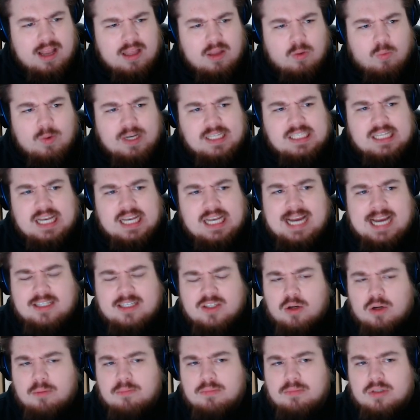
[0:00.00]
In the recent
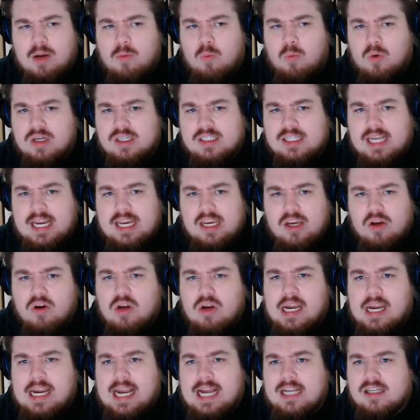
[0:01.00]
XCOMs, I want to say you
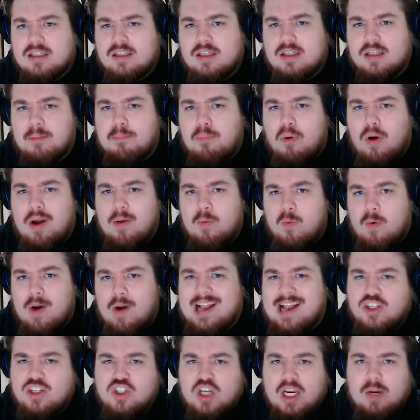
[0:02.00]
could get to the point where
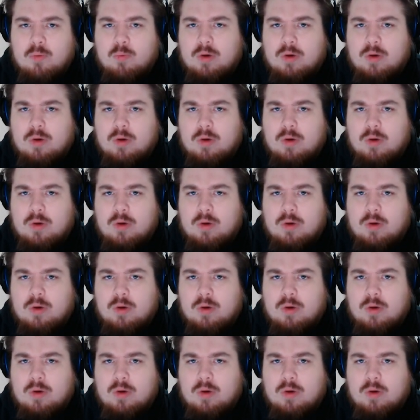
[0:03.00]
actually,